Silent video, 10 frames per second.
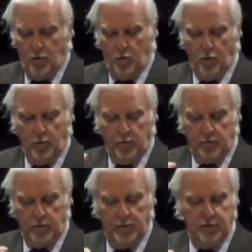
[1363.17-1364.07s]
or
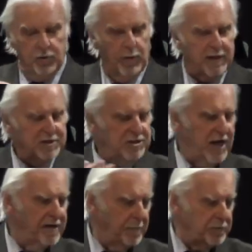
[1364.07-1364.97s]
you had a
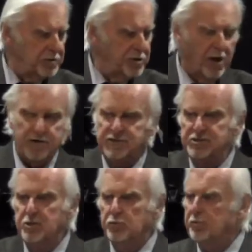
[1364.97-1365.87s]
sign up in your yard
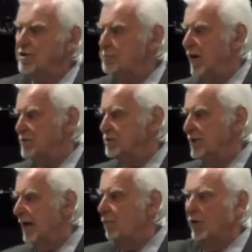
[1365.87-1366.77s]
says no trespassing,
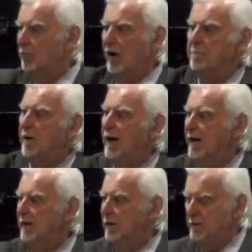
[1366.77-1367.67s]
and I went right by
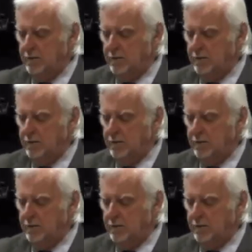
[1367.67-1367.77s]
it,